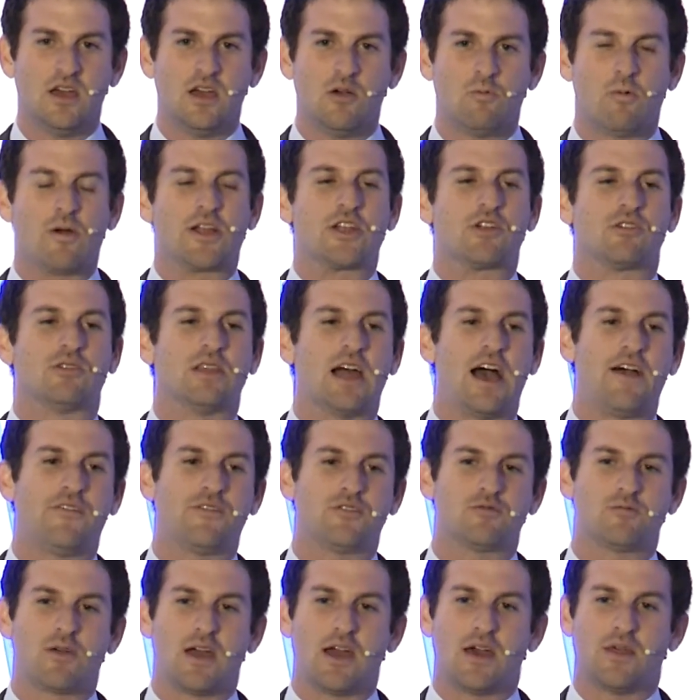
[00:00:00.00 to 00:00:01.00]
what you're left
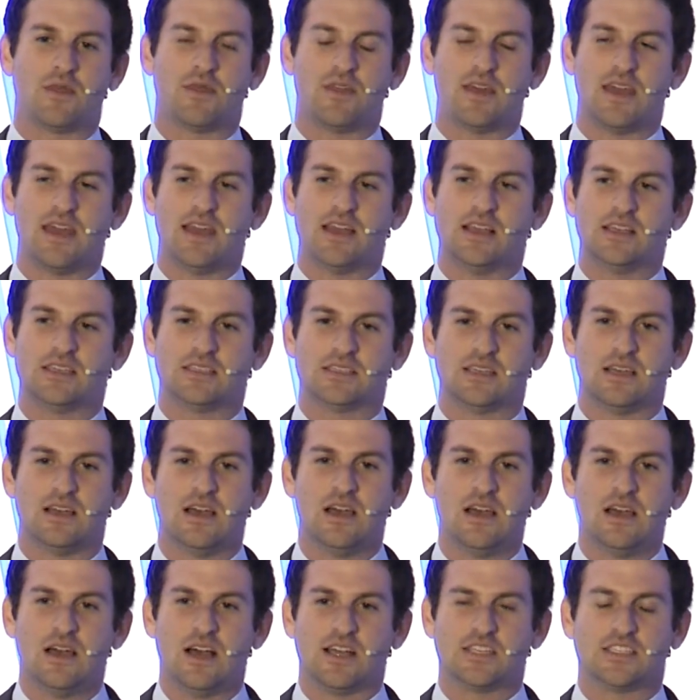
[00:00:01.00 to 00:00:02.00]
with is
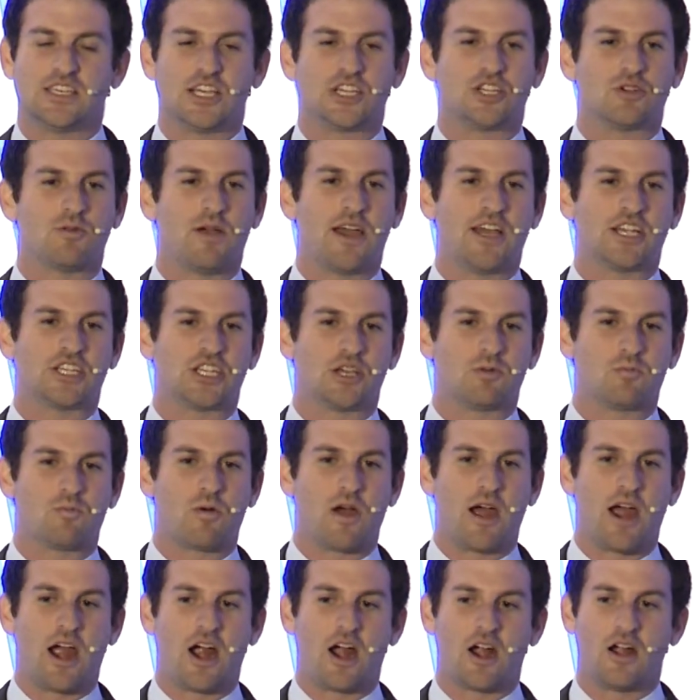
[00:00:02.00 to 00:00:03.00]
a situation
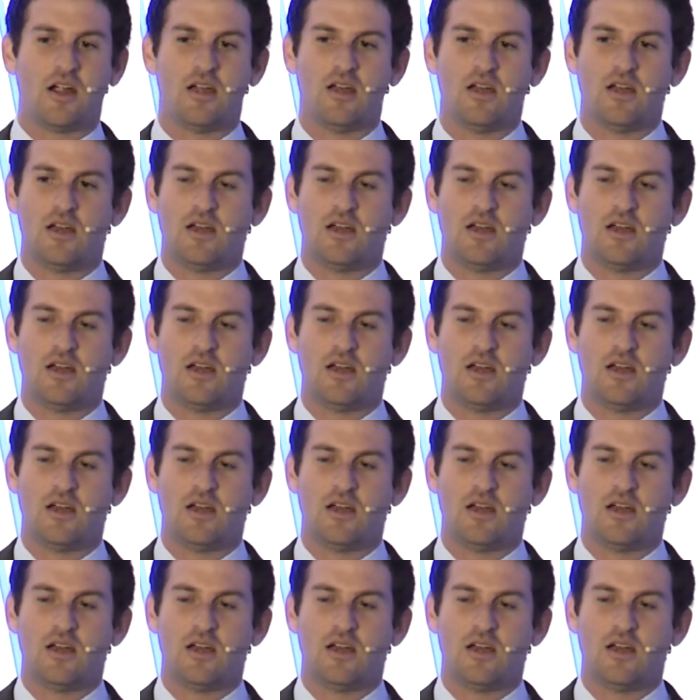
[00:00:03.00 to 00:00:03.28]
where